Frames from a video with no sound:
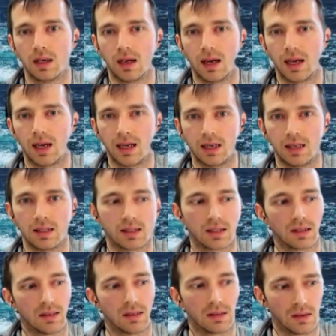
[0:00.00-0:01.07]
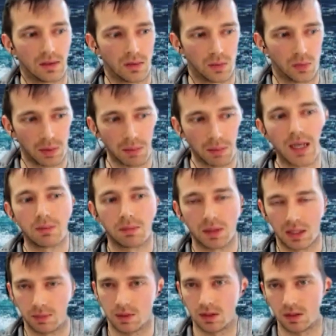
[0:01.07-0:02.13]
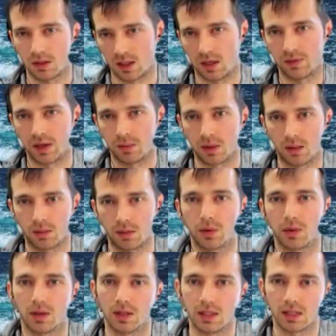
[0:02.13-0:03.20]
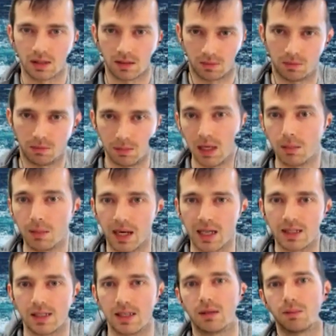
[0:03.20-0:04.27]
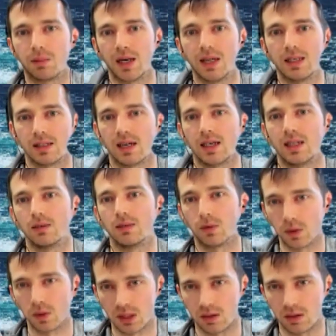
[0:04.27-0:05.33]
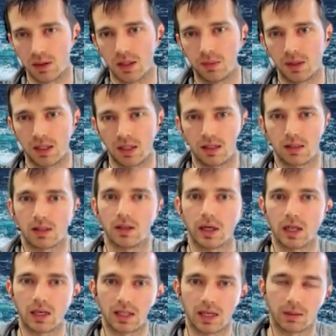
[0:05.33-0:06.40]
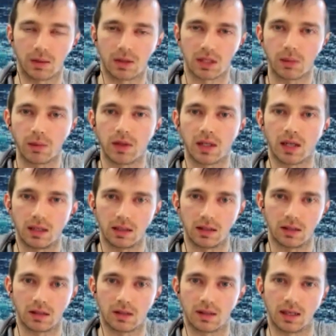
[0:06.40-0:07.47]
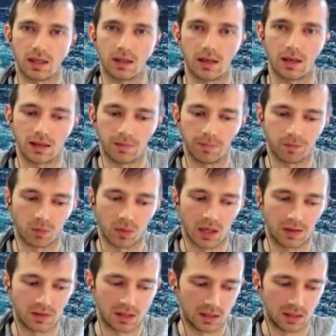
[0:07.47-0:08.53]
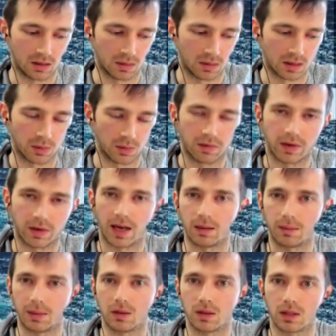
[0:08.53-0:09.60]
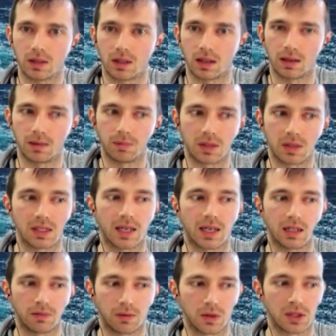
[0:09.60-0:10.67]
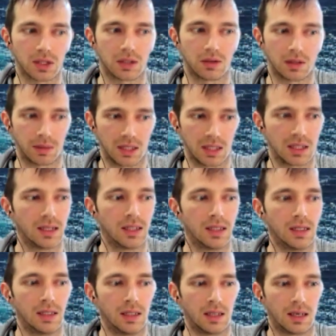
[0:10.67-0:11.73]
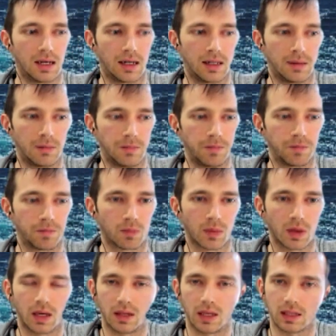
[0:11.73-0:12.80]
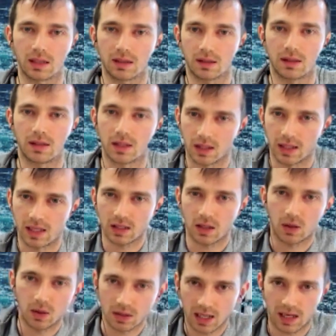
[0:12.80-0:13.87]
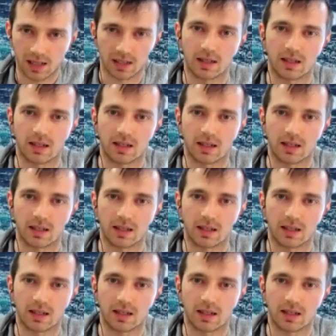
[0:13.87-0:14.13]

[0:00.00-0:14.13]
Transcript: And we might be able to solve that problem, or at least minimize it, by designing for serendipity. And so I'm going to talk about some of the ideas that I've seen and that we've had about designing for serendipity. And that's the whole talk.